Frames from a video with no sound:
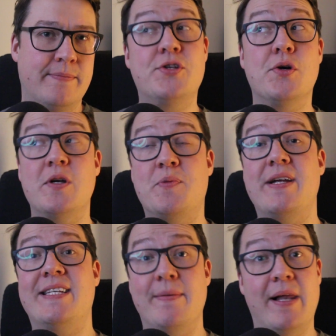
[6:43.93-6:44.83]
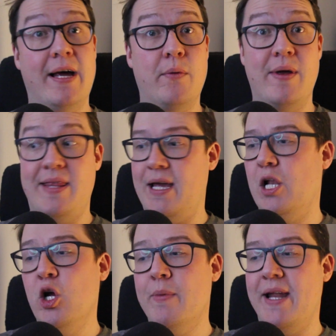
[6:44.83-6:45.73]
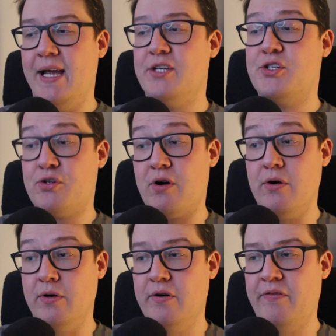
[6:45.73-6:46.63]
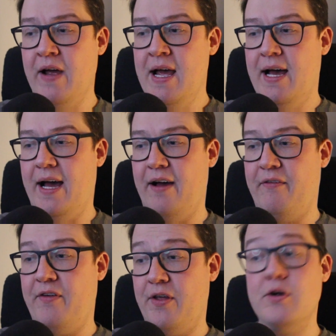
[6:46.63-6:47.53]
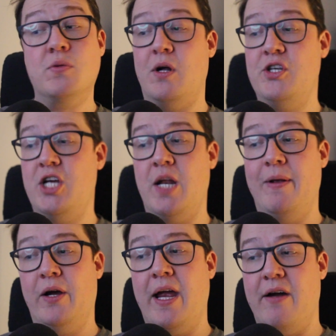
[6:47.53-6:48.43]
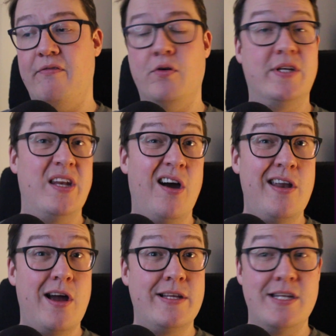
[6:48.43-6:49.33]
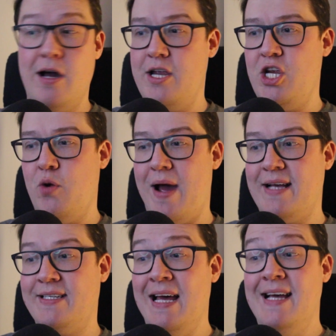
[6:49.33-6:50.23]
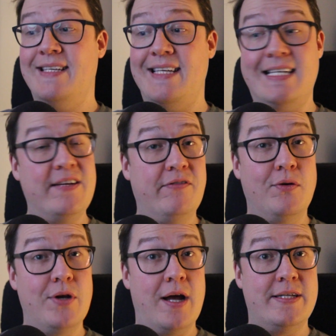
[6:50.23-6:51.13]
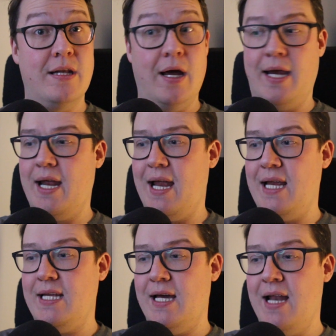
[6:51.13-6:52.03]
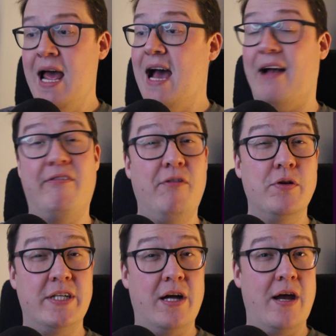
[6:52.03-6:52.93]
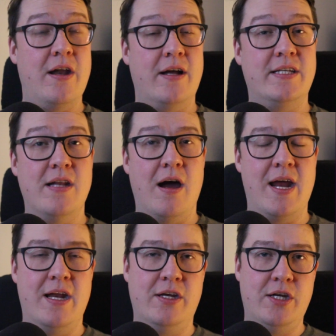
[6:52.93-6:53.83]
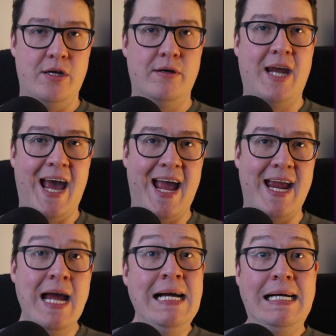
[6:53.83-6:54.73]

The story is pretty similar with the Illumineers Trove. For those ones, you're going to be looking at $49.99 US, $64.99 Canadian, and $49.99 UK.